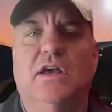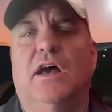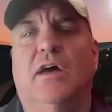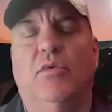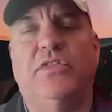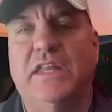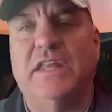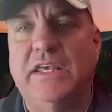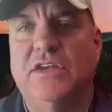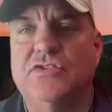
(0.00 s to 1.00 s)
with a
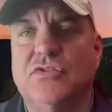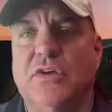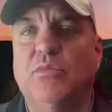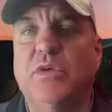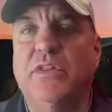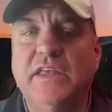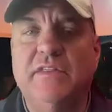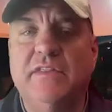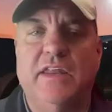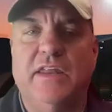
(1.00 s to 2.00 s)
knee injury. And we
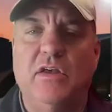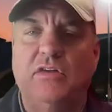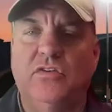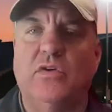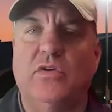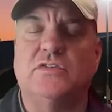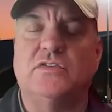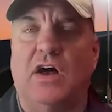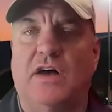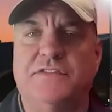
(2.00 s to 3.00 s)
think that during
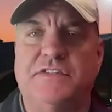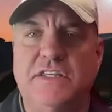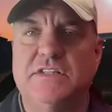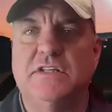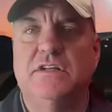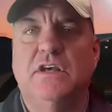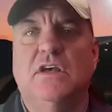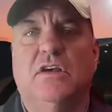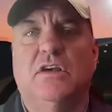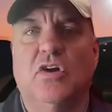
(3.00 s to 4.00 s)
this offseason,
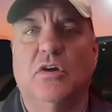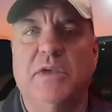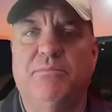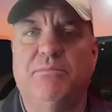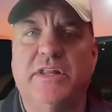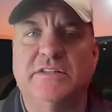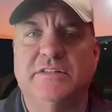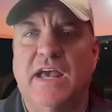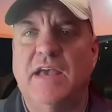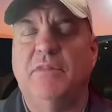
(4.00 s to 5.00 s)
Kirby had put
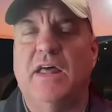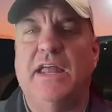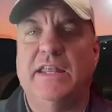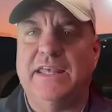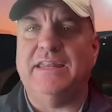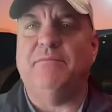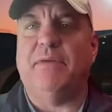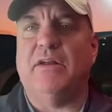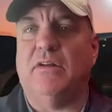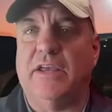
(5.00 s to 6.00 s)
his timeline at getting
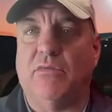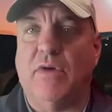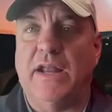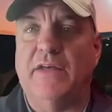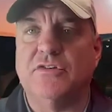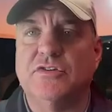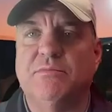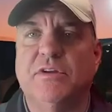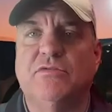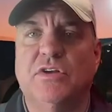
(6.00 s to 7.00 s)
better like right after
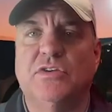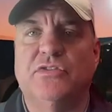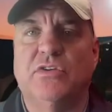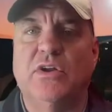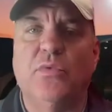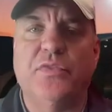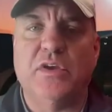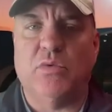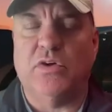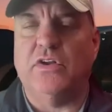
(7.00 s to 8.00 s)
spring drills. So I don't
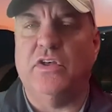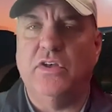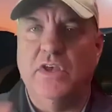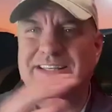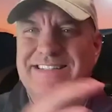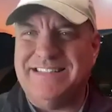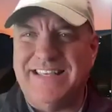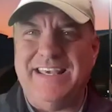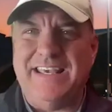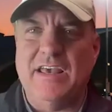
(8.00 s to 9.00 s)
think we're going to
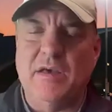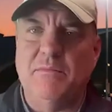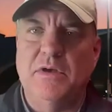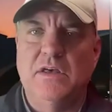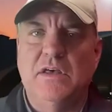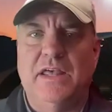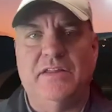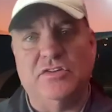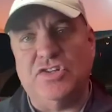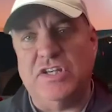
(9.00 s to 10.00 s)
see him
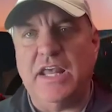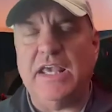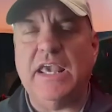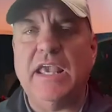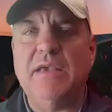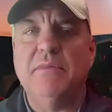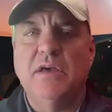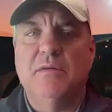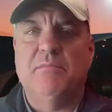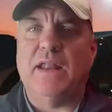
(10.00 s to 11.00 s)
in the G-Day game.
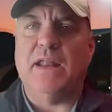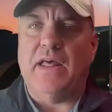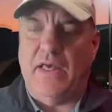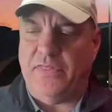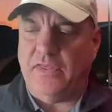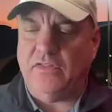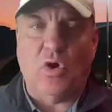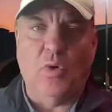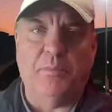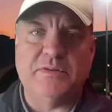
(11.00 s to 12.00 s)
But I think the
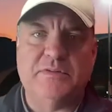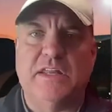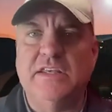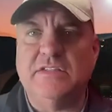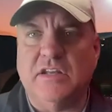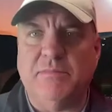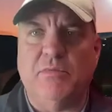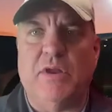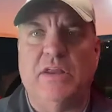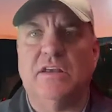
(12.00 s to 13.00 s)
hope is that he's going to
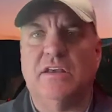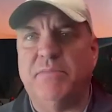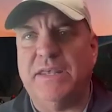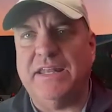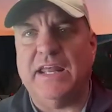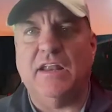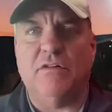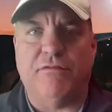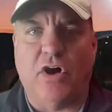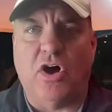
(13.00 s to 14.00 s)
be ready to compete again in
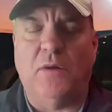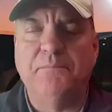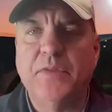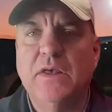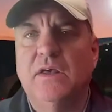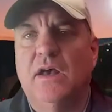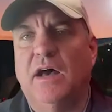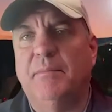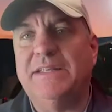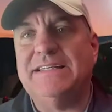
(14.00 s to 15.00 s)
the fall.
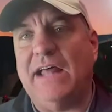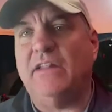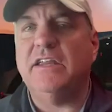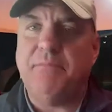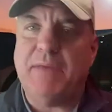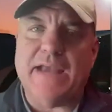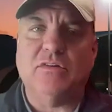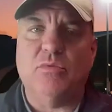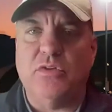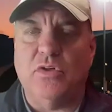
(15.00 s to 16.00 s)
But dialing it back
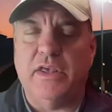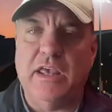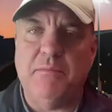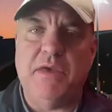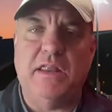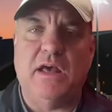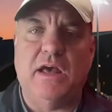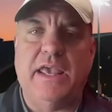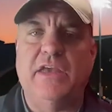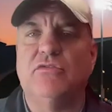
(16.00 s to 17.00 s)
to when him and
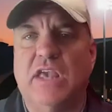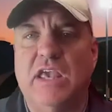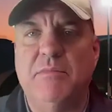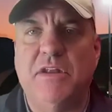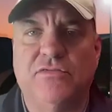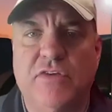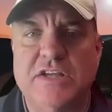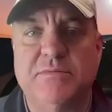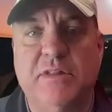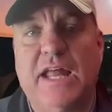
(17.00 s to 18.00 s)
Andrew came in as
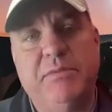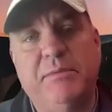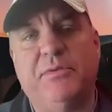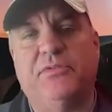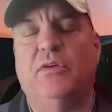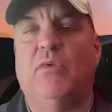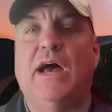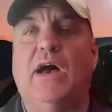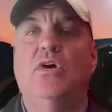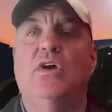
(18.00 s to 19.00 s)
freshmen, a lot of people said,
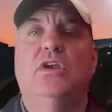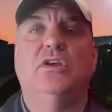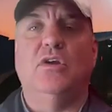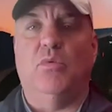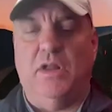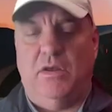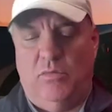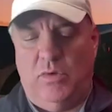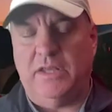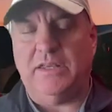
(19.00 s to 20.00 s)
wow, you know,
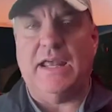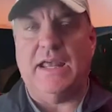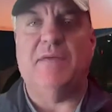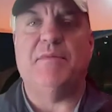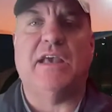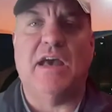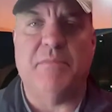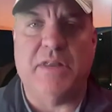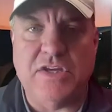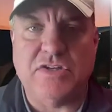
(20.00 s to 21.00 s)
what a dynamic
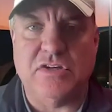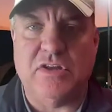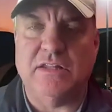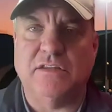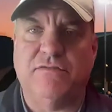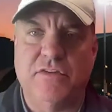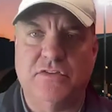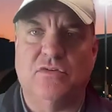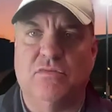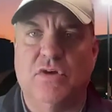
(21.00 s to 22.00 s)
combination. You had this
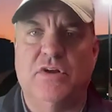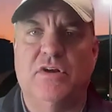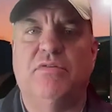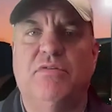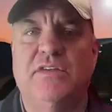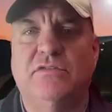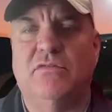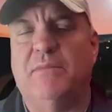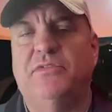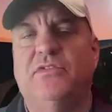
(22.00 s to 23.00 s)
physical runner in Branson
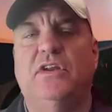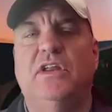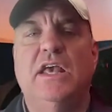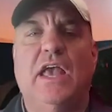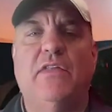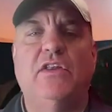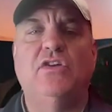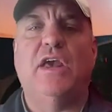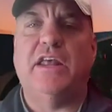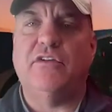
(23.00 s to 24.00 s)
Robinson, and then
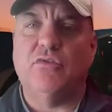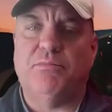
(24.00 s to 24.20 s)
you had Andrew